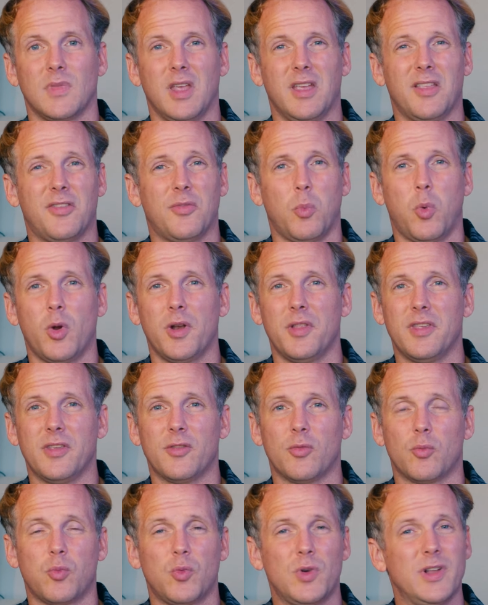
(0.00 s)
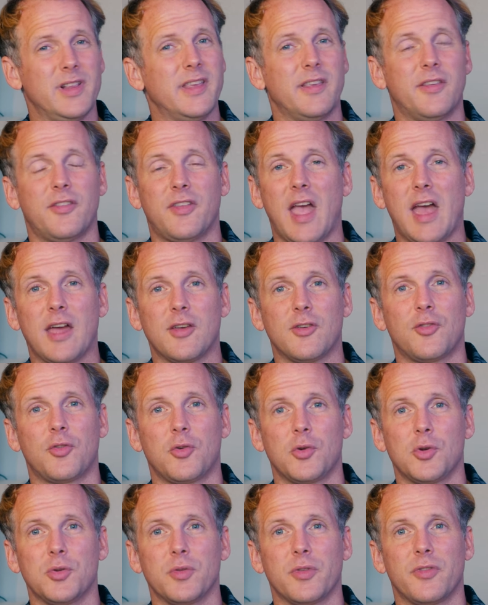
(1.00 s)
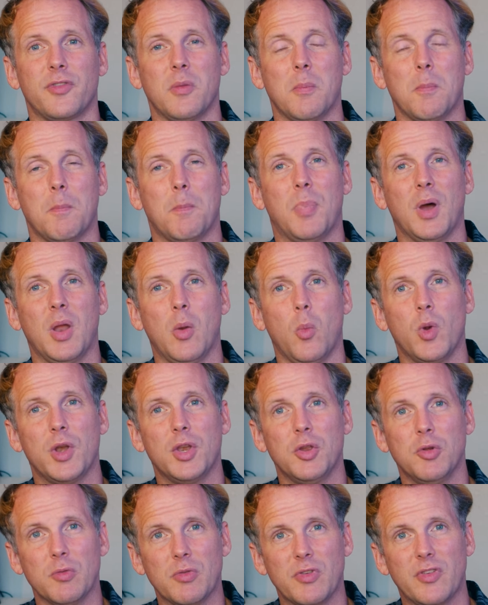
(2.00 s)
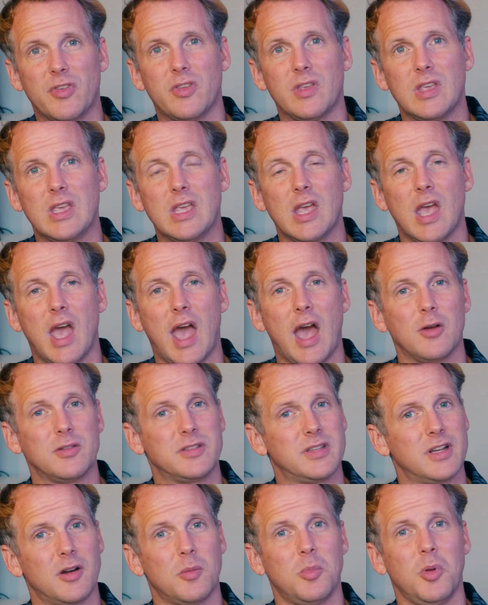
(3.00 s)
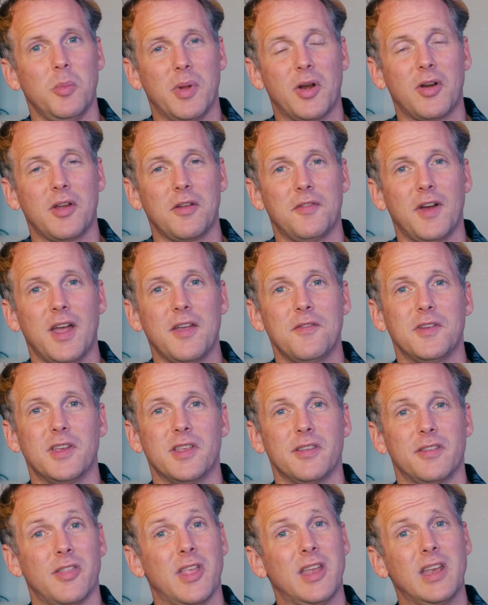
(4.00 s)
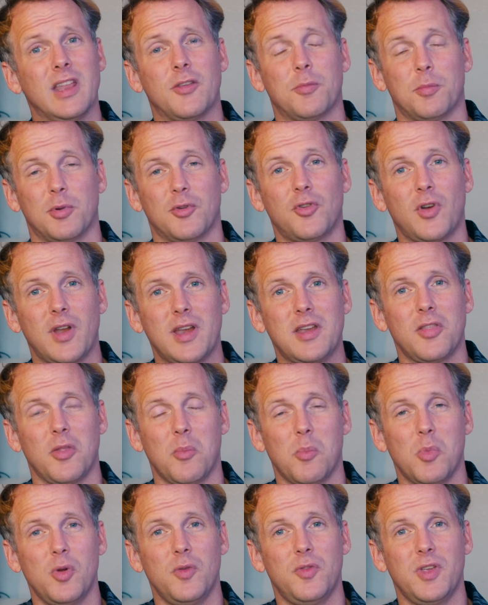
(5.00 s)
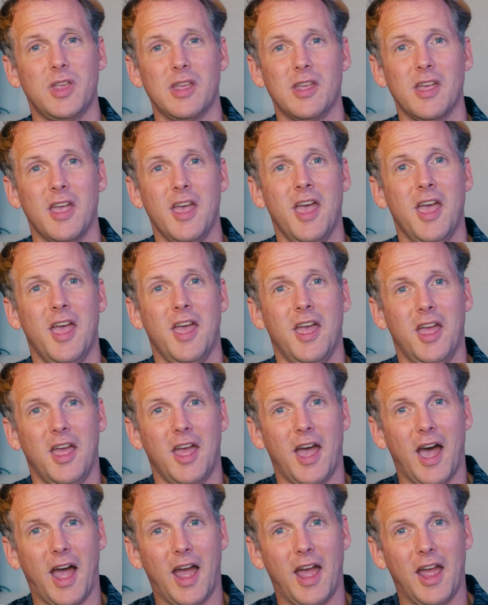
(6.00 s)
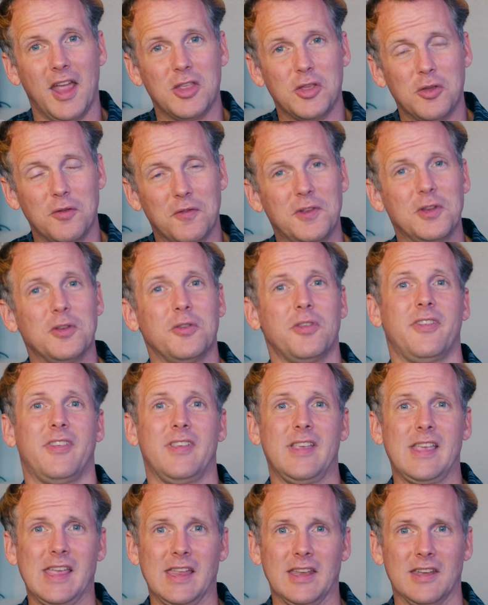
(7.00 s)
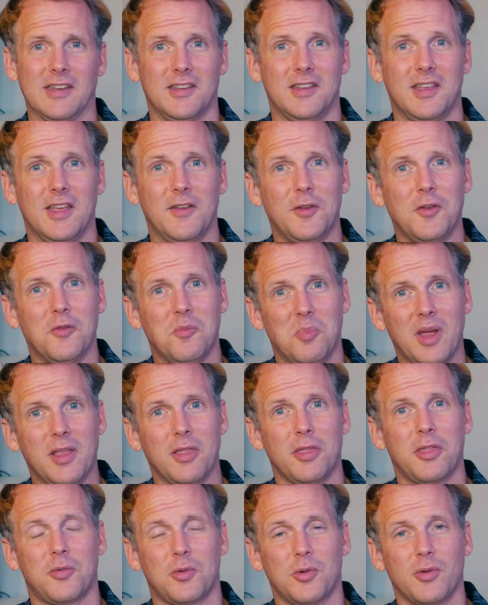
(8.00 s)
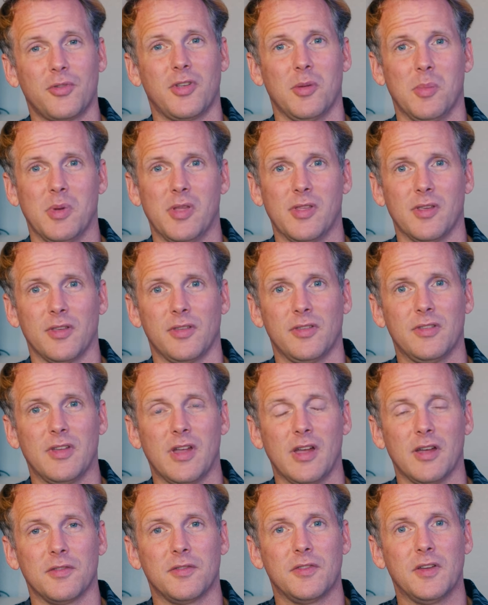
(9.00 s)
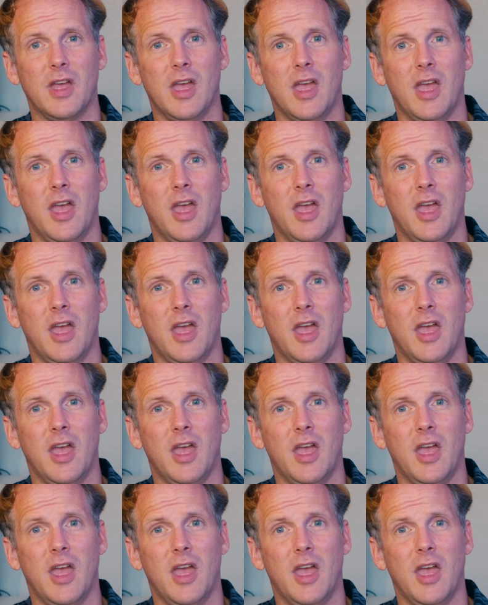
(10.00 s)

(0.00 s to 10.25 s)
It's one of these really sad truths, but when you see how terrible Barry Fife is and that he's portrayed in the movie, you feel seen if you've been through some of this stuff.